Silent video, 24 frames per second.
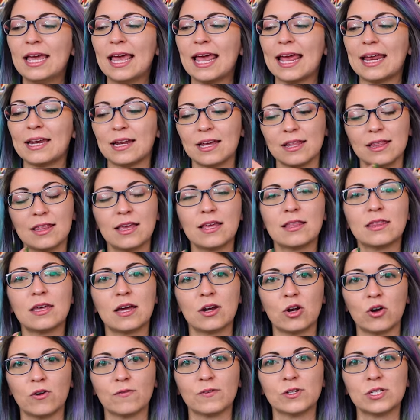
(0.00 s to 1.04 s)
And I think
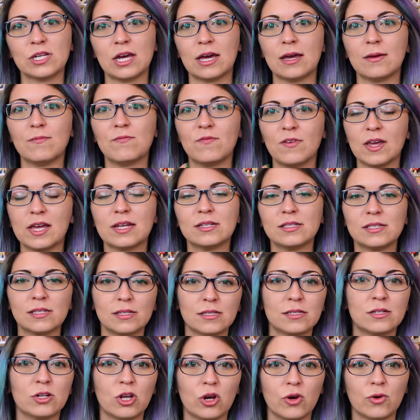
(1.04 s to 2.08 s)
that over time, Vans
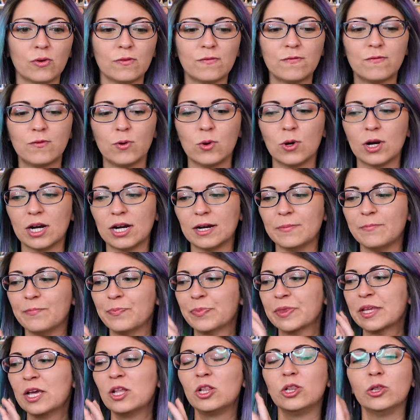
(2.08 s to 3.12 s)
is known for
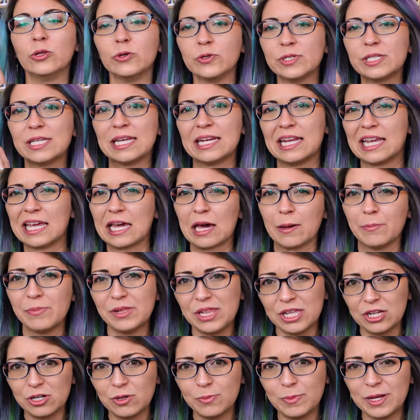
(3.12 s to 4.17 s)
loosening up a
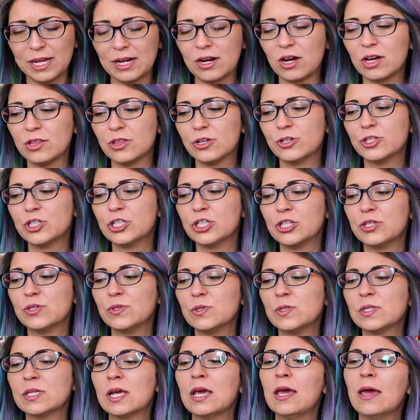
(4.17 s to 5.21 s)
little bit on their
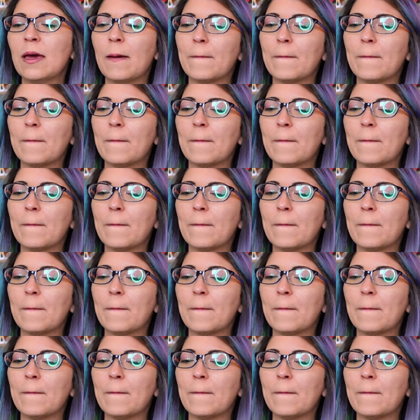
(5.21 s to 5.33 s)
shoes,